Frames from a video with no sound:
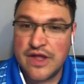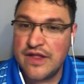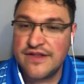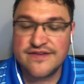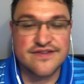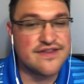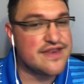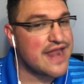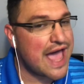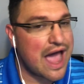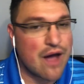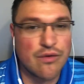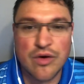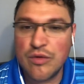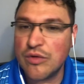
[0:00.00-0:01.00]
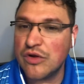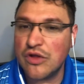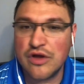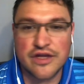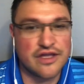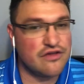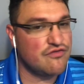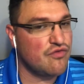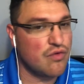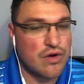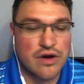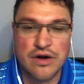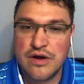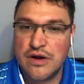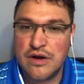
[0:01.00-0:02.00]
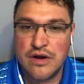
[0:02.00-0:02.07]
It's not what we're looking for.